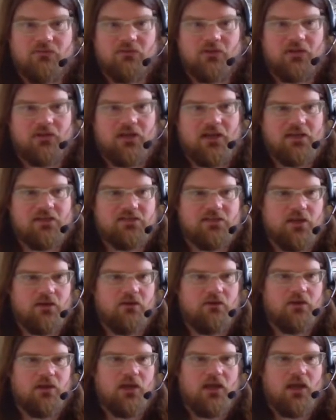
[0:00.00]
Okay,
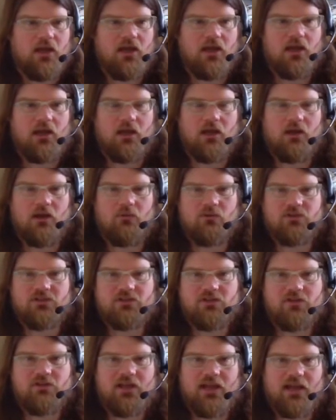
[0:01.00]
so
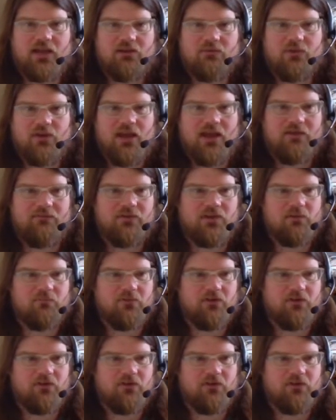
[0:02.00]
to do that, you have a number